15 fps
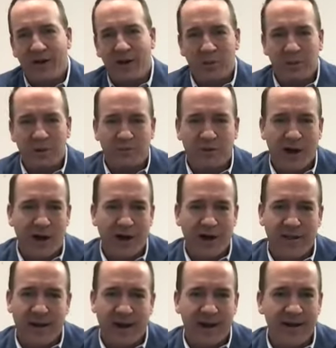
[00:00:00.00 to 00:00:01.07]
But prior to
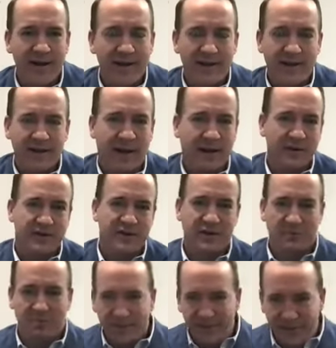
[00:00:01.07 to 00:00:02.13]
that, I was
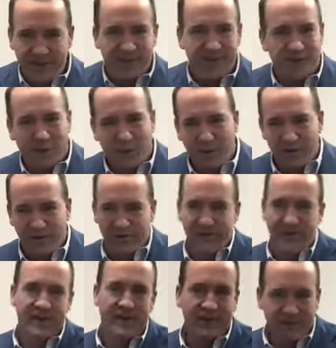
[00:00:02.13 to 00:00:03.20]
simply just sort of
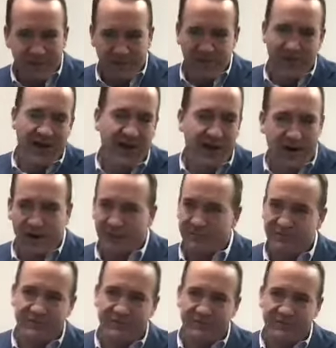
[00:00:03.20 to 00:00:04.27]
there,
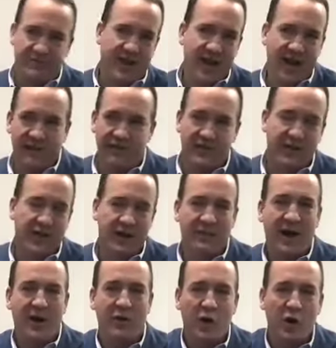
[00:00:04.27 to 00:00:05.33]
kind of filling
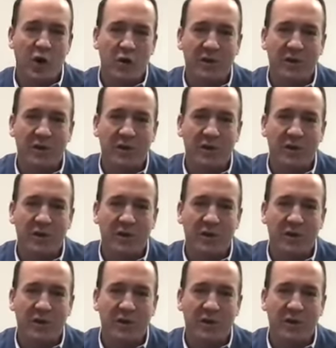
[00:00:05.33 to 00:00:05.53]
my role.